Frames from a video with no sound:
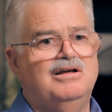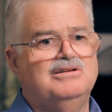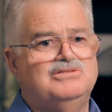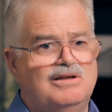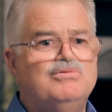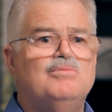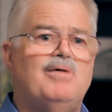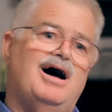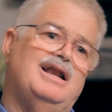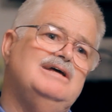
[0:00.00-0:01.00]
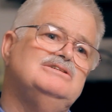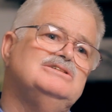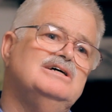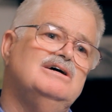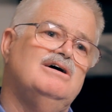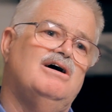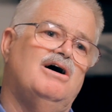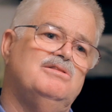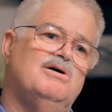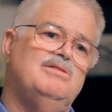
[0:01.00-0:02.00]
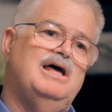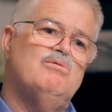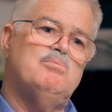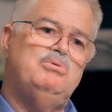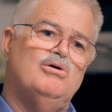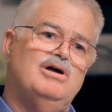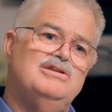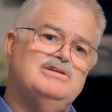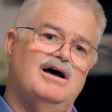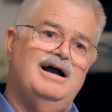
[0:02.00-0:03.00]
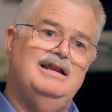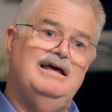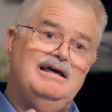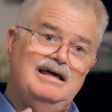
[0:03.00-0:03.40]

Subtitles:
sinful bodies, although they were pure inside,